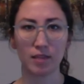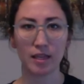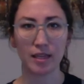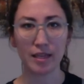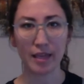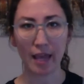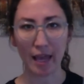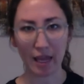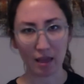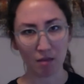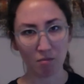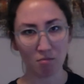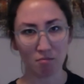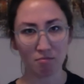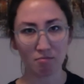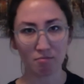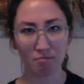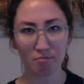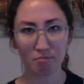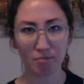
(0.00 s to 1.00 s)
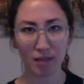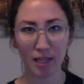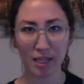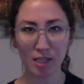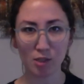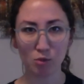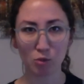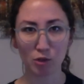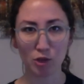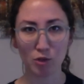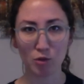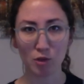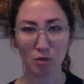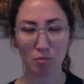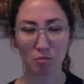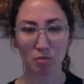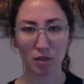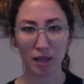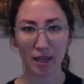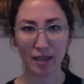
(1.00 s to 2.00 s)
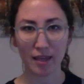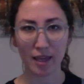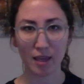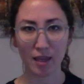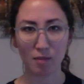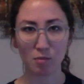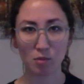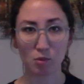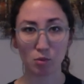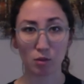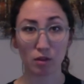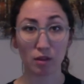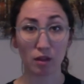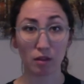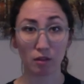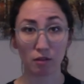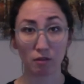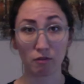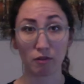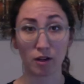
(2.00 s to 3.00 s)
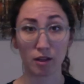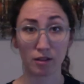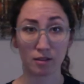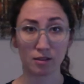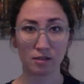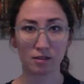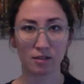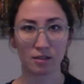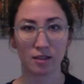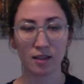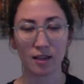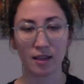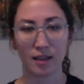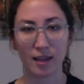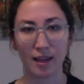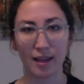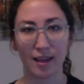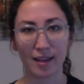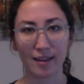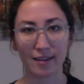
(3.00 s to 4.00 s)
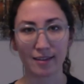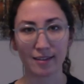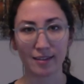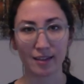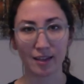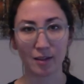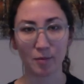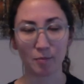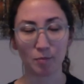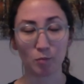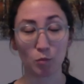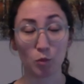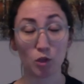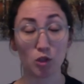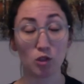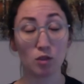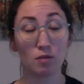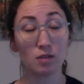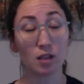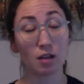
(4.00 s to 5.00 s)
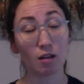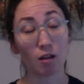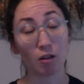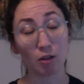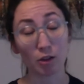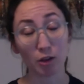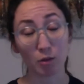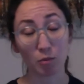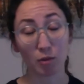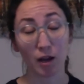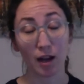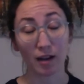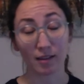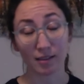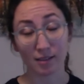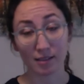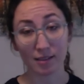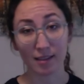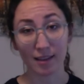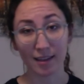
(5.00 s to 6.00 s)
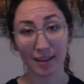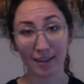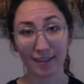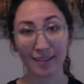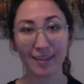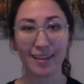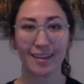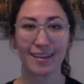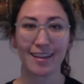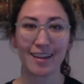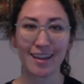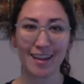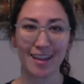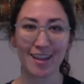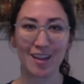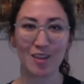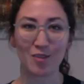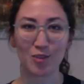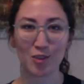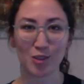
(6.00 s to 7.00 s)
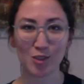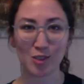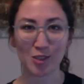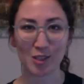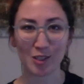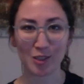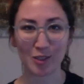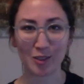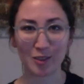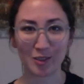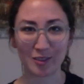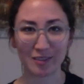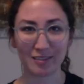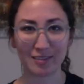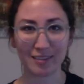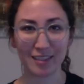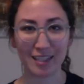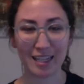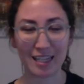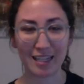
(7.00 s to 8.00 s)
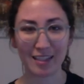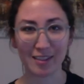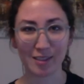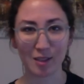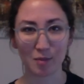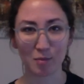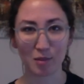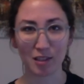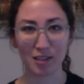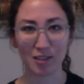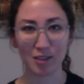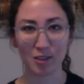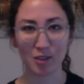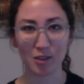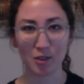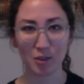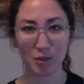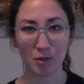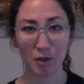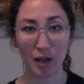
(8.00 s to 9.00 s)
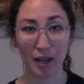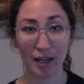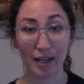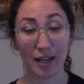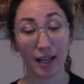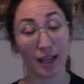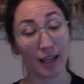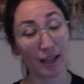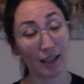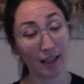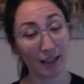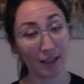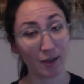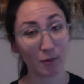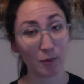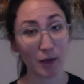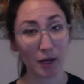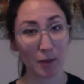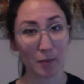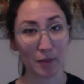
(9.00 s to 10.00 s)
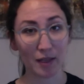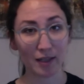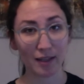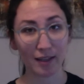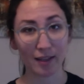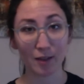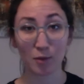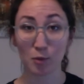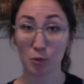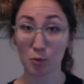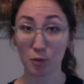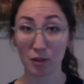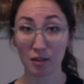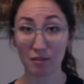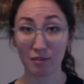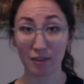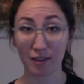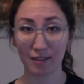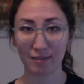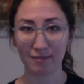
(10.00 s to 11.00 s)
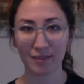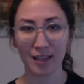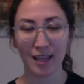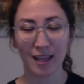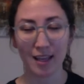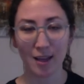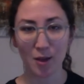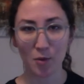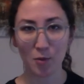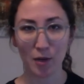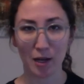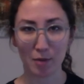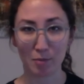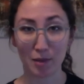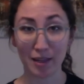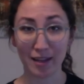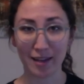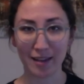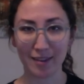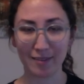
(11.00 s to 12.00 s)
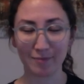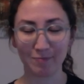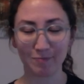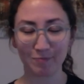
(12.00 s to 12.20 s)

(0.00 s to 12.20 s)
game place where you can play games with other friends. And once you've done all your practicing, if you're still needing something to do, I'd recommend it. It was really fun when I played it